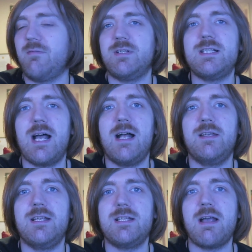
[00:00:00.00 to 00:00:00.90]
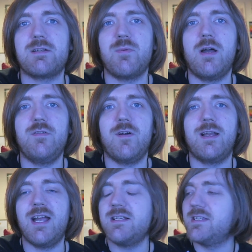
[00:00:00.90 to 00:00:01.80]
Evans and his ex-wife, I
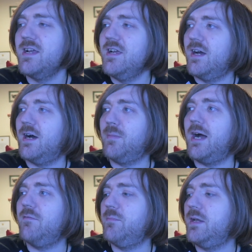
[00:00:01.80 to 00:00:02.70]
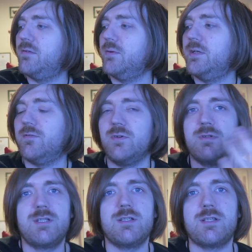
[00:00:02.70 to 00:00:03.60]
guess. Um, I haven't been through a
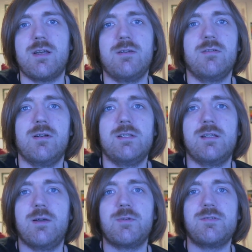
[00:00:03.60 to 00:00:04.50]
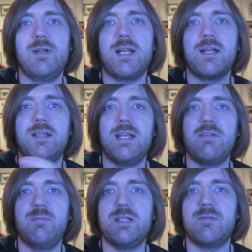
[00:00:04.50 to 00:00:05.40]
divorce, so there wasn't really anything there
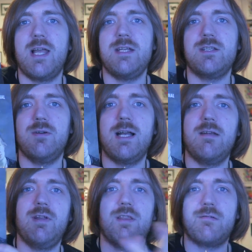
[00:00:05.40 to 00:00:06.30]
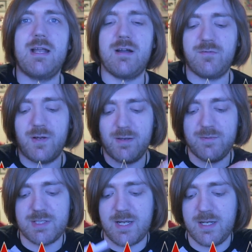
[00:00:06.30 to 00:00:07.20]
for me to relate to. I give it a 3 out of 5
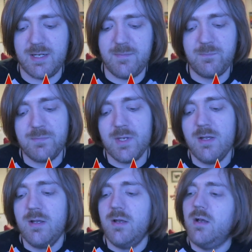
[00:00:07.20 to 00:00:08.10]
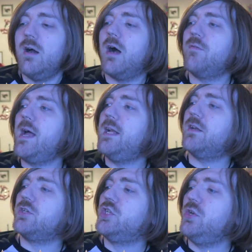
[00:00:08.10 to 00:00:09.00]
as I I
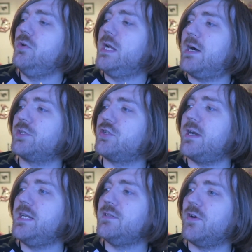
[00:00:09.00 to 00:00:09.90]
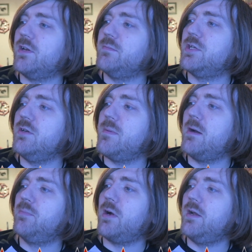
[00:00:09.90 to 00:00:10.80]
read Dune House of Atreides Volume 2
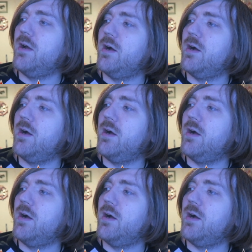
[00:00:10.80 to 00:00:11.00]
by Brian